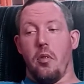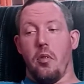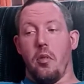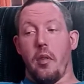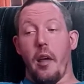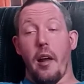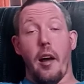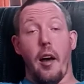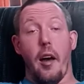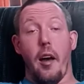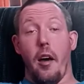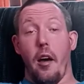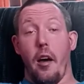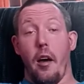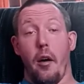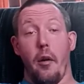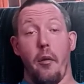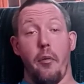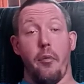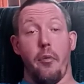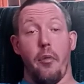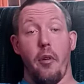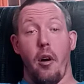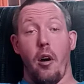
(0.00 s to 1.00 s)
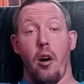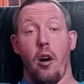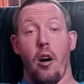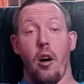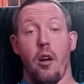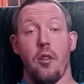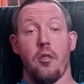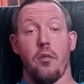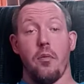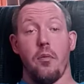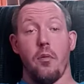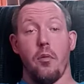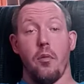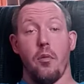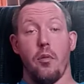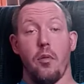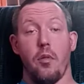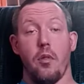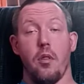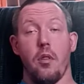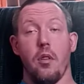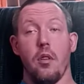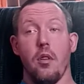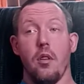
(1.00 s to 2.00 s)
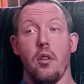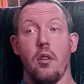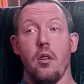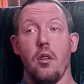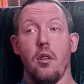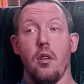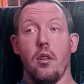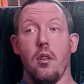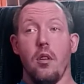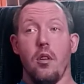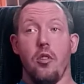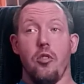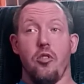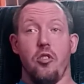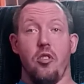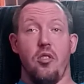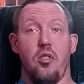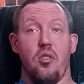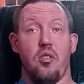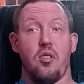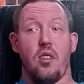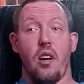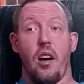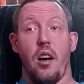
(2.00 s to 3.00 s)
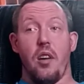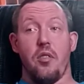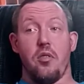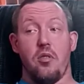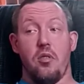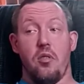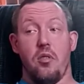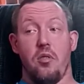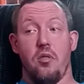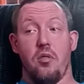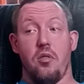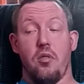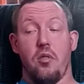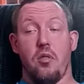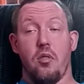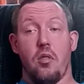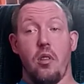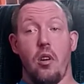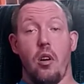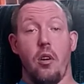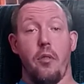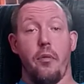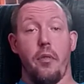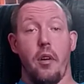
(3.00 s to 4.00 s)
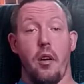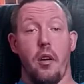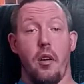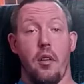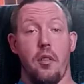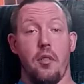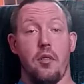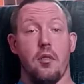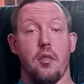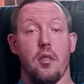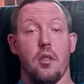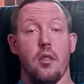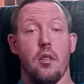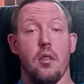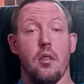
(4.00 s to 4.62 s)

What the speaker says: that I have the hots for. She disguises herself as